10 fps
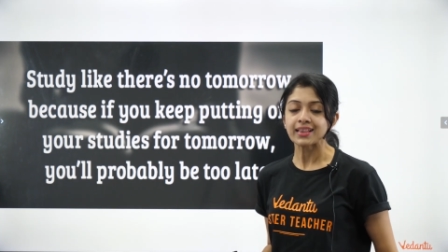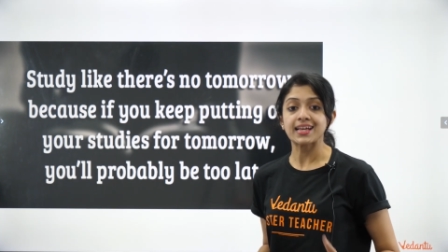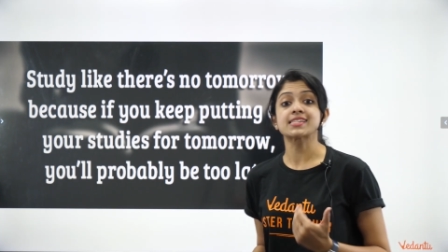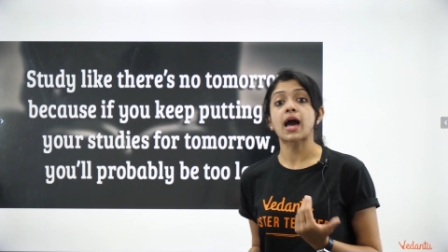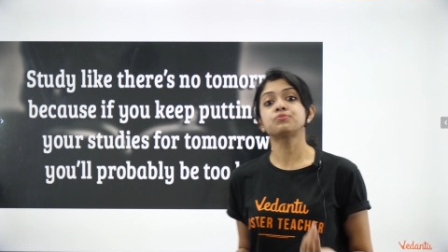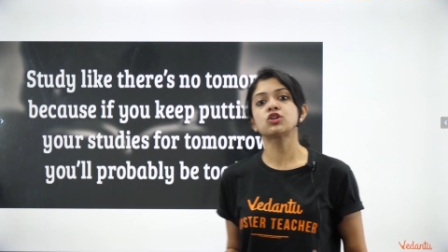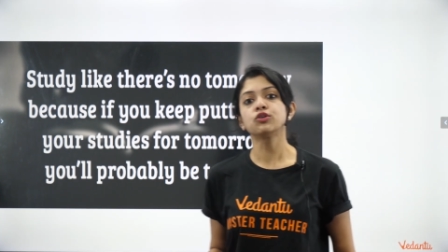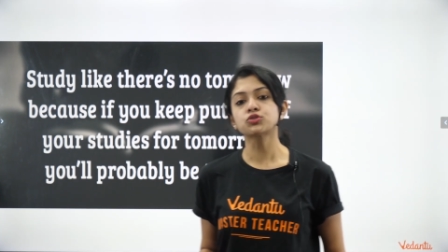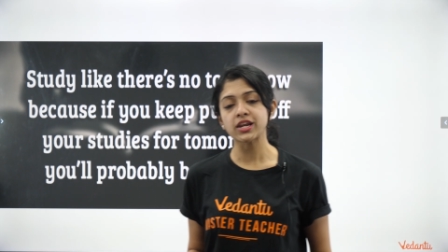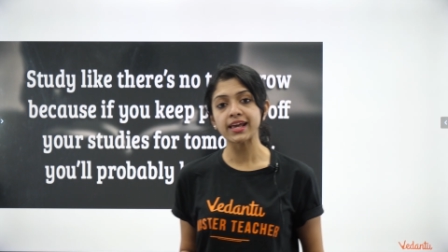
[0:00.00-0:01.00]
That's
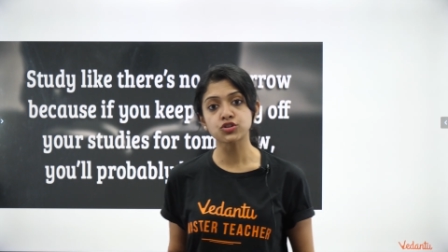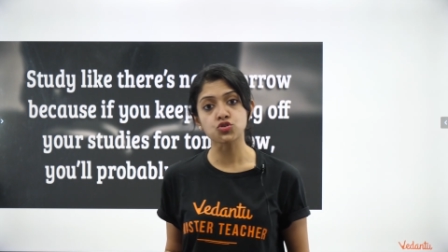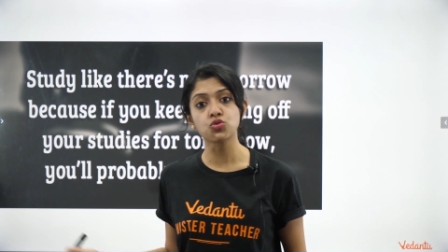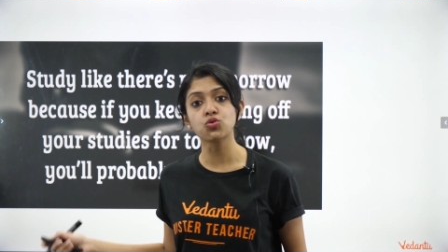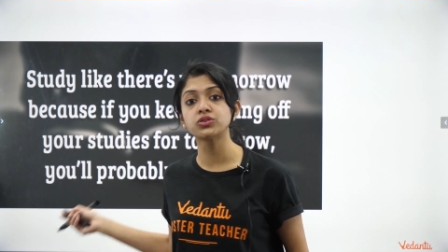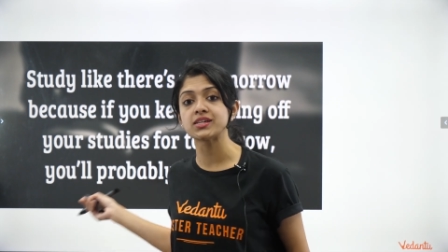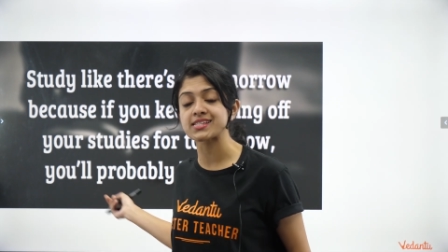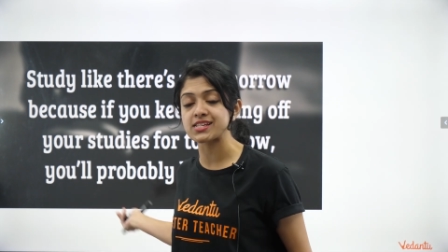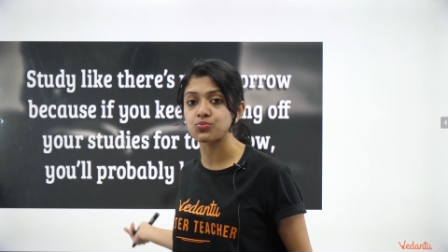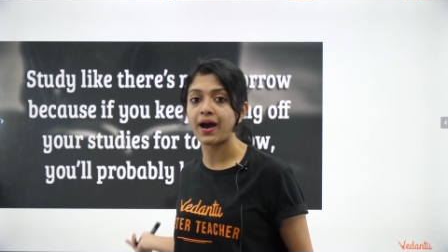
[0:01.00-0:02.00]
absolutely true.
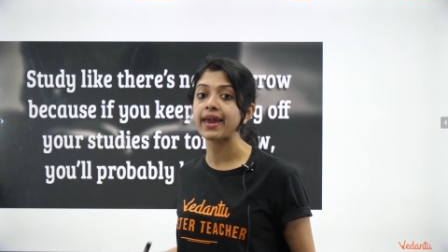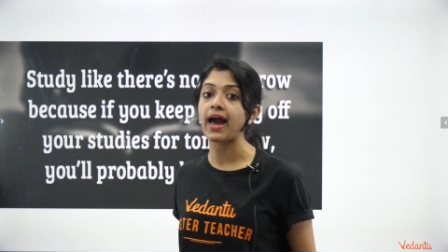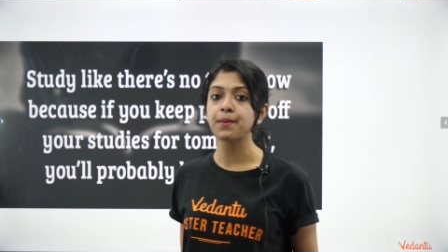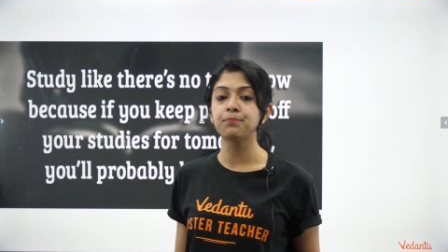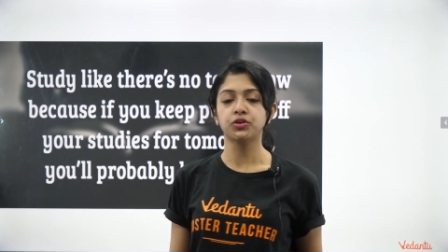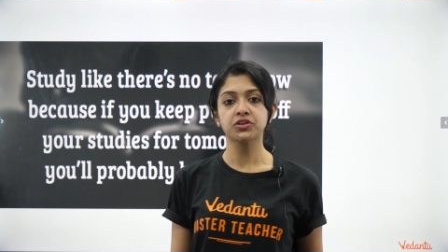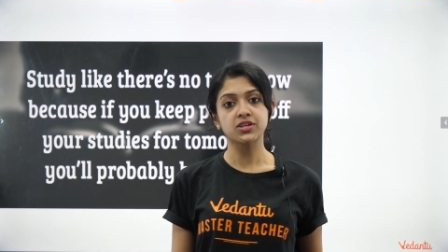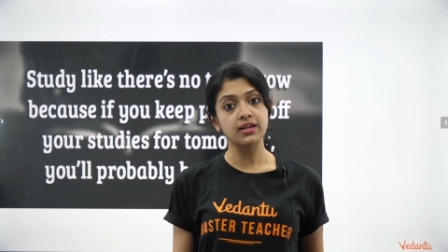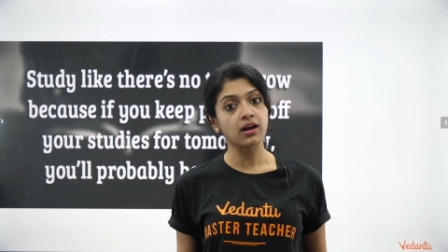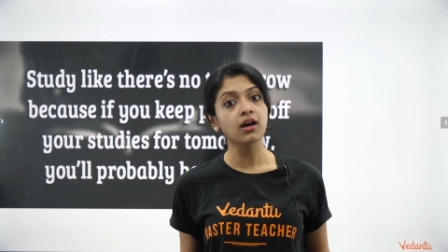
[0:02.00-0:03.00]
This is why I put it
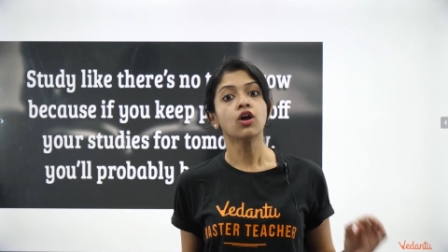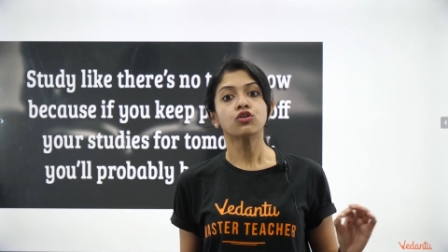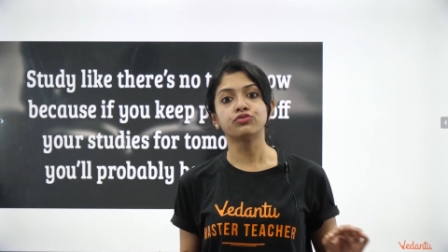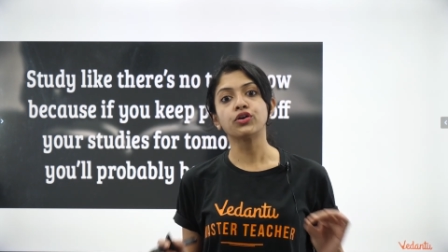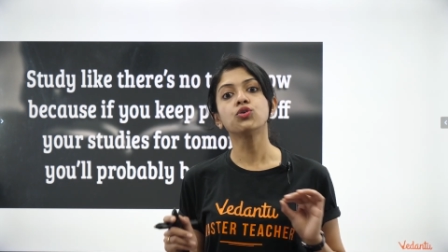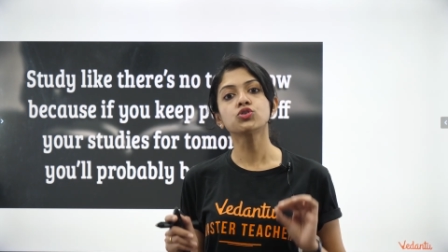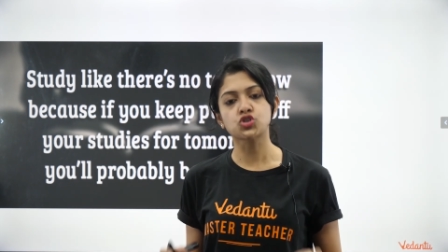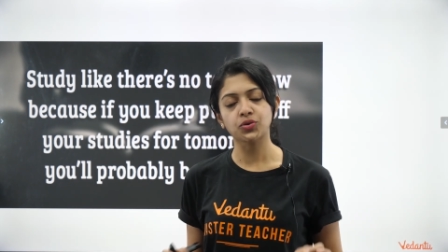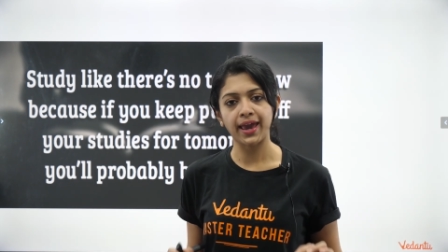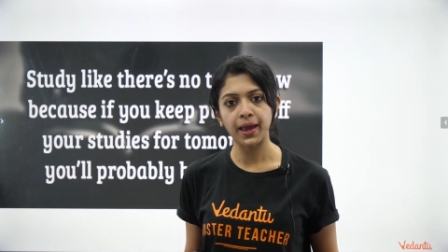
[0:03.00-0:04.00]
here for you
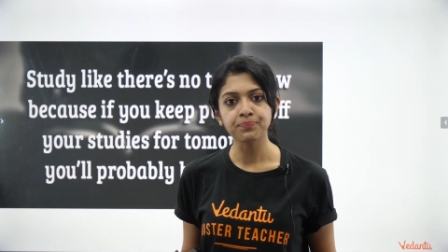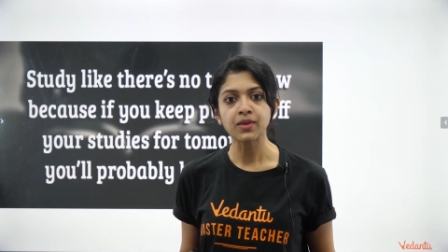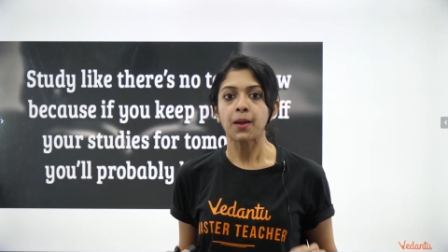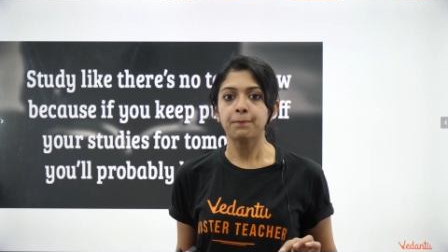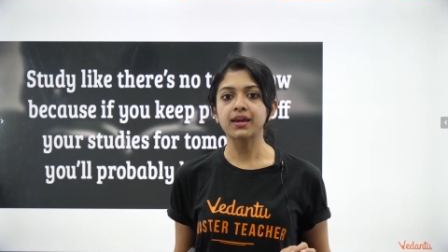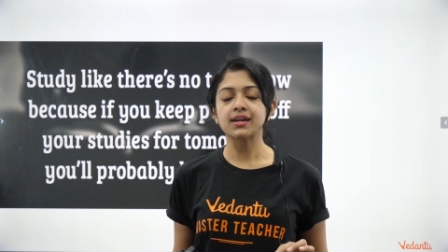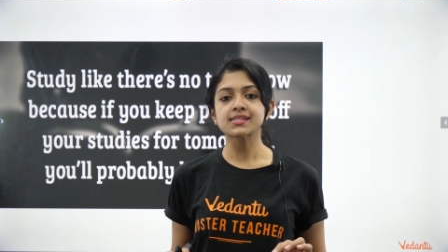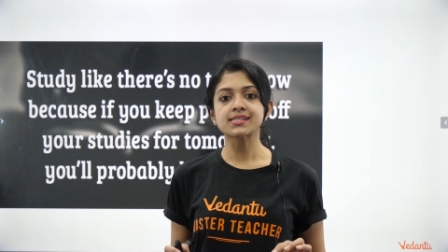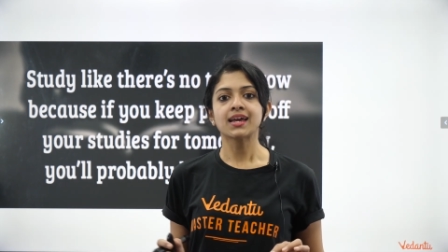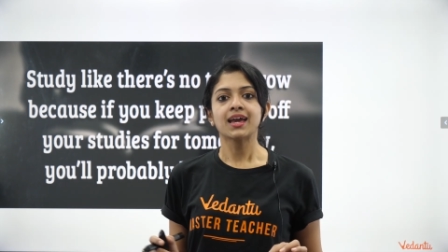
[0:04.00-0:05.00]
today,
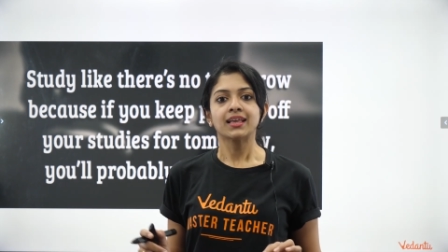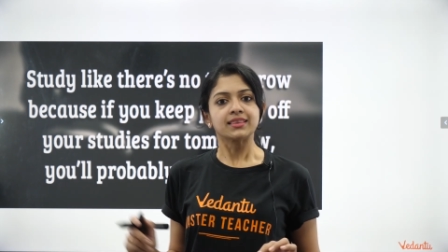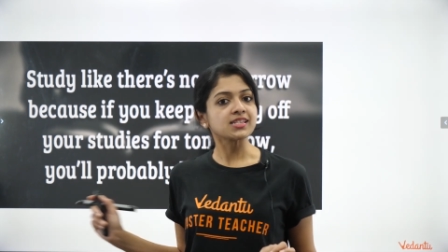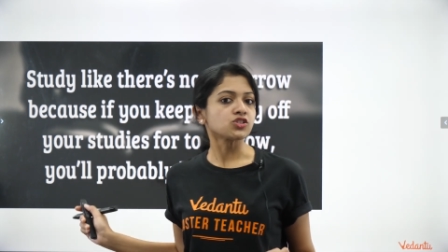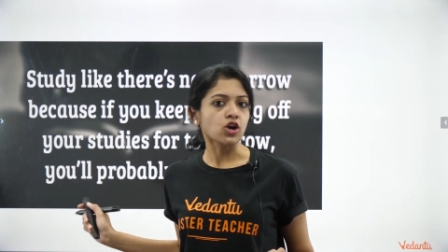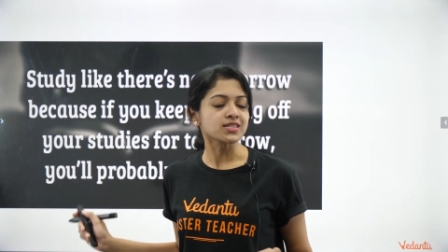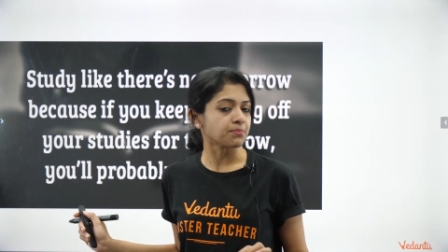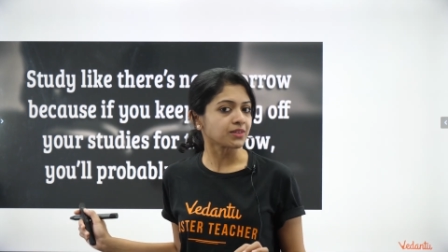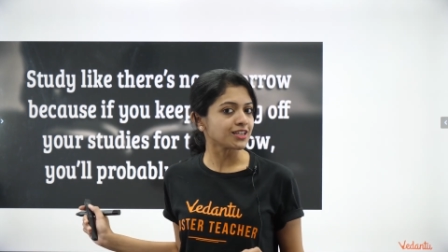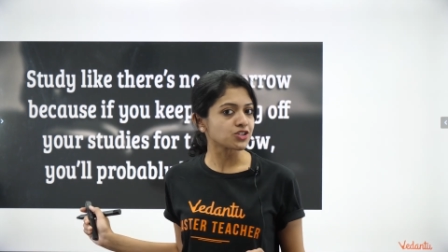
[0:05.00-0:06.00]
because this is not
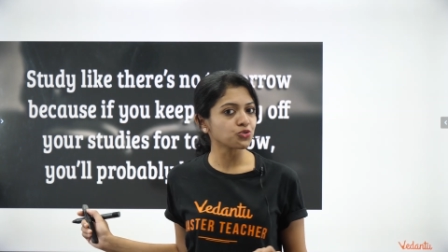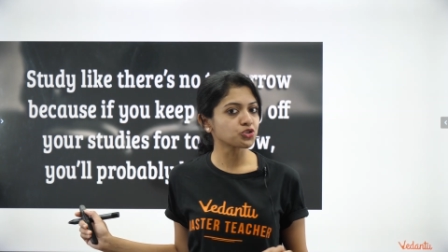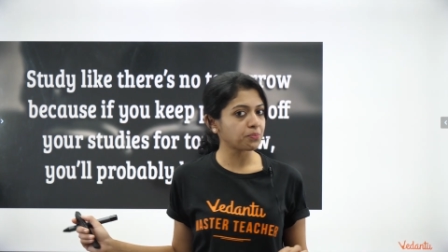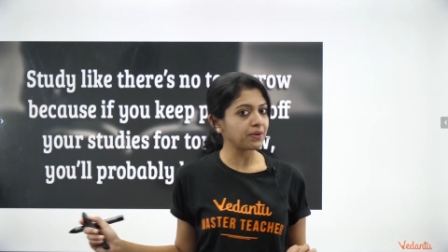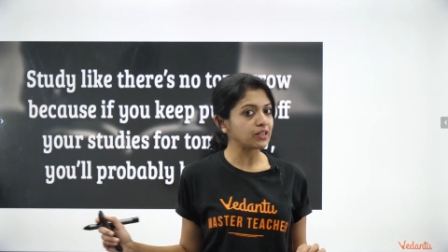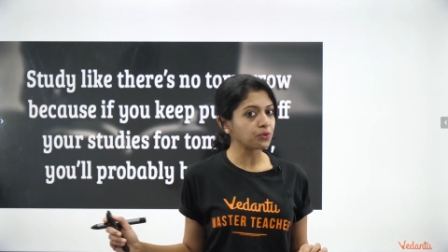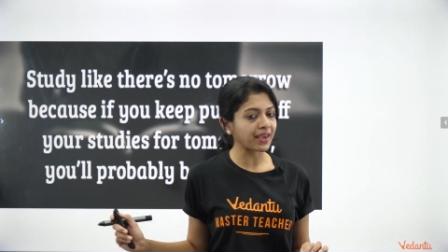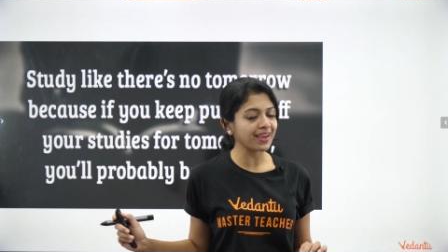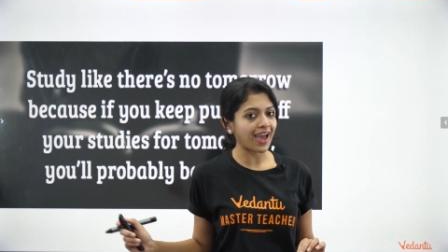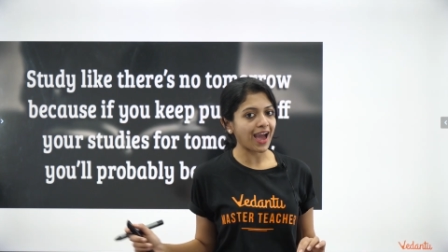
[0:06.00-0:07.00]
something that you should be
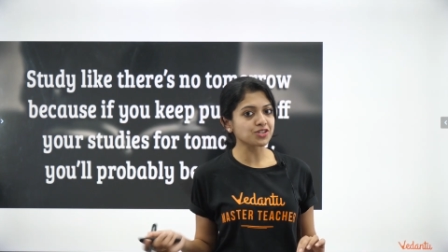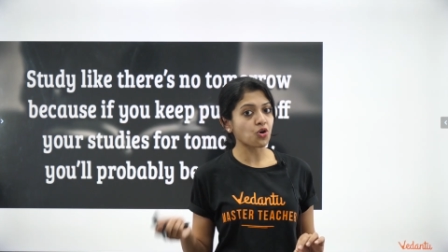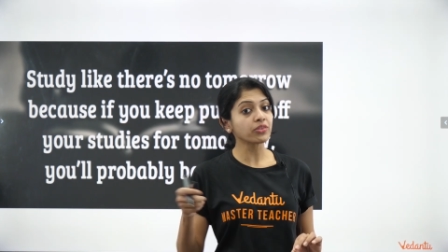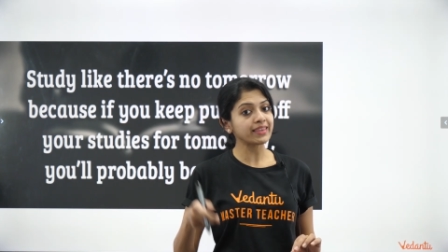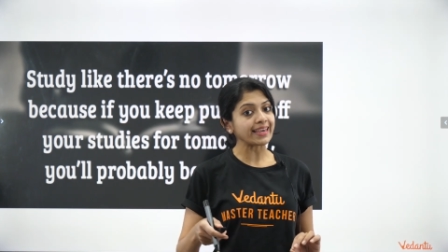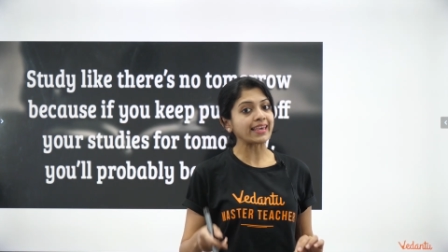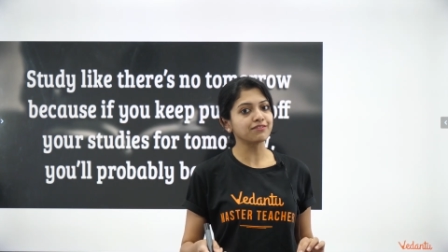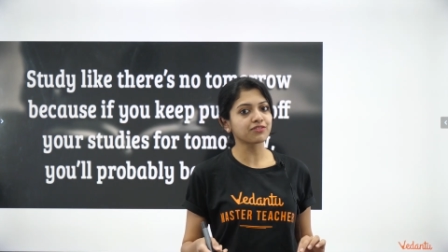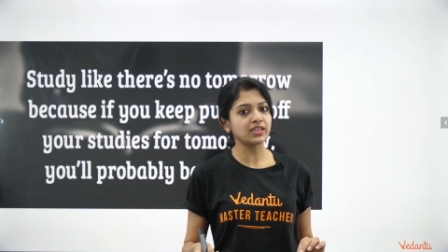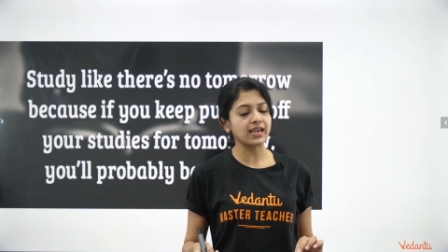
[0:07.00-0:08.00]
looking at on the
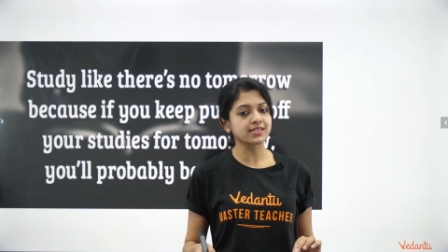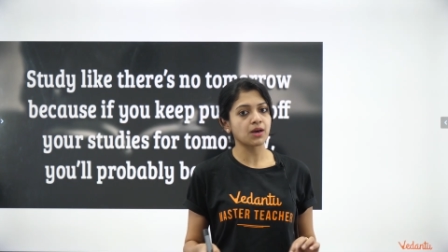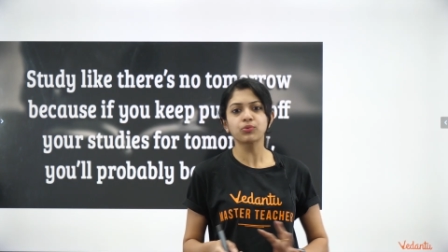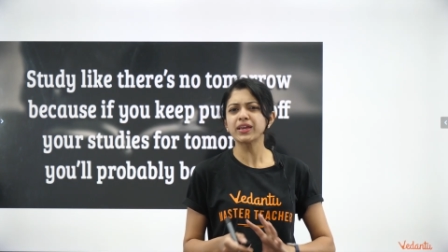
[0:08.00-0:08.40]
eve of the exam.